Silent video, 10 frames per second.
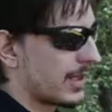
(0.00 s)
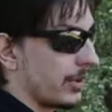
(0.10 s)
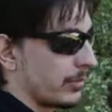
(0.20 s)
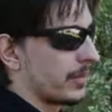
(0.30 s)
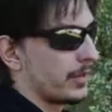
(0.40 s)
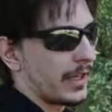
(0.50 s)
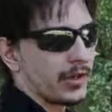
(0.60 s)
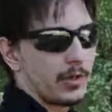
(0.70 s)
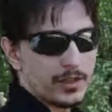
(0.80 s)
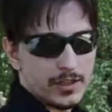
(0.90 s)
help build that
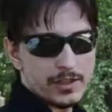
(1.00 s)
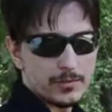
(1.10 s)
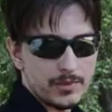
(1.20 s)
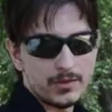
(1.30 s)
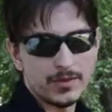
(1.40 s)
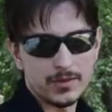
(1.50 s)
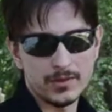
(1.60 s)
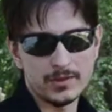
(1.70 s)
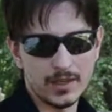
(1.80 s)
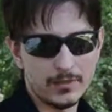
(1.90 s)
coordination between the two
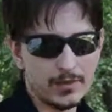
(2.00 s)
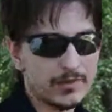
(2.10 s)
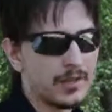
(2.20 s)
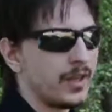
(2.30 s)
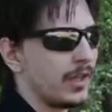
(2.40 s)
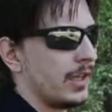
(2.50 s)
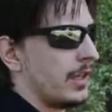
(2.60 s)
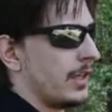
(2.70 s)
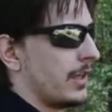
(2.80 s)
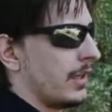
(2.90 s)
sabers.
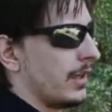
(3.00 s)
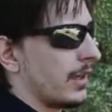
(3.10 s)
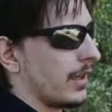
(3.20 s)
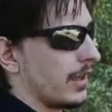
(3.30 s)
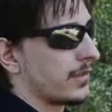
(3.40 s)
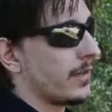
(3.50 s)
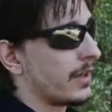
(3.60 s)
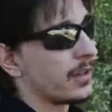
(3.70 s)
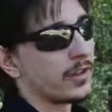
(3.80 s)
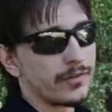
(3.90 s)
It's very
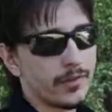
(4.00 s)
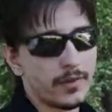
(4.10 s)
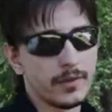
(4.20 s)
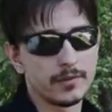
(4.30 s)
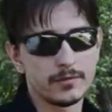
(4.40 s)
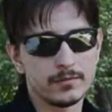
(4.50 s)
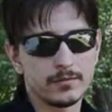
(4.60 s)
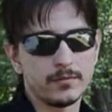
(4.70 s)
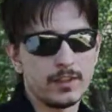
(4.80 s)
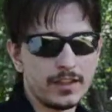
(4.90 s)
good for
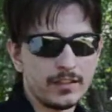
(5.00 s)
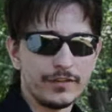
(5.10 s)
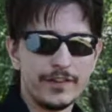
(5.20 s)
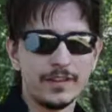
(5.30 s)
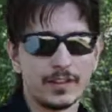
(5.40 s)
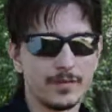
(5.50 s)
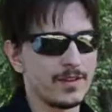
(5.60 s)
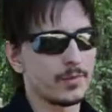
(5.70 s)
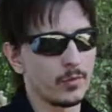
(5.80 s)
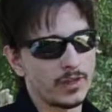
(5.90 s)
getting the feeling of
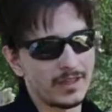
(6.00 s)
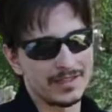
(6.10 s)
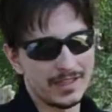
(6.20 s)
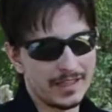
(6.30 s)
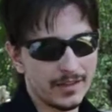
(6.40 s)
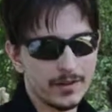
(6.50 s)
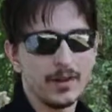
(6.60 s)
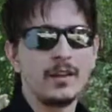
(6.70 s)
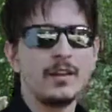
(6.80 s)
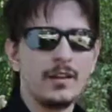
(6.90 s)
them working together
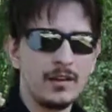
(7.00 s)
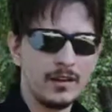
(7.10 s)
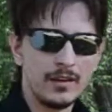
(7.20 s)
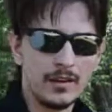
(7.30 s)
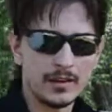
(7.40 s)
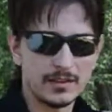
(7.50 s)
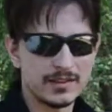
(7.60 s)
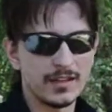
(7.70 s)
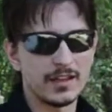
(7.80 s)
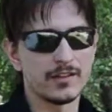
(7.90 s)

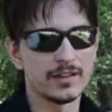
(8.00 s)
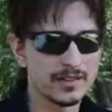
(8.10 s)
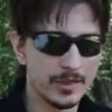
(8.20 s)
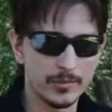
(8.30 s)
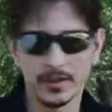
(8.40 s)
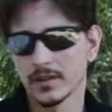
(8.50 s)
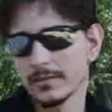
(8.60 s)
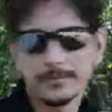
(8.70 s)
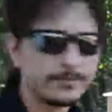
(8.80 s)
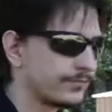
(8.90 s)
instead of as separate,
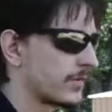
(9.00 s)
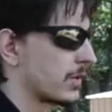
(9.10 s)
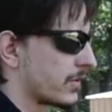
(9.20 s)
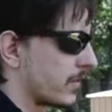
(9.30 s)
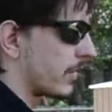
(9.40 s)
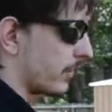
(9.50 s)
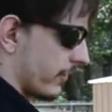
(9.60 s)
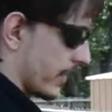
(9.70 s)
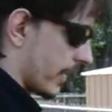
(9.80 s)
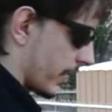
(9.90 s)
so it's very good for
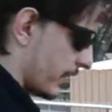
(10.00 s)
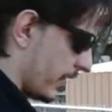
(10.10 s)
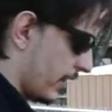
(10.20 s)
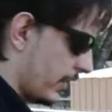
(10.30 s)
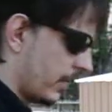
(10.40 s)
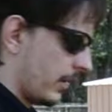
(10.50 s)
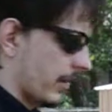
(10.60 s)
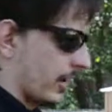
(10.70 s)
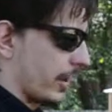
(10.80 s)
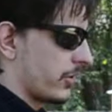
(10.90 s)

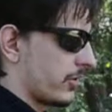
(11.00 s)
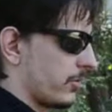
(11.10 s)
that. Here's the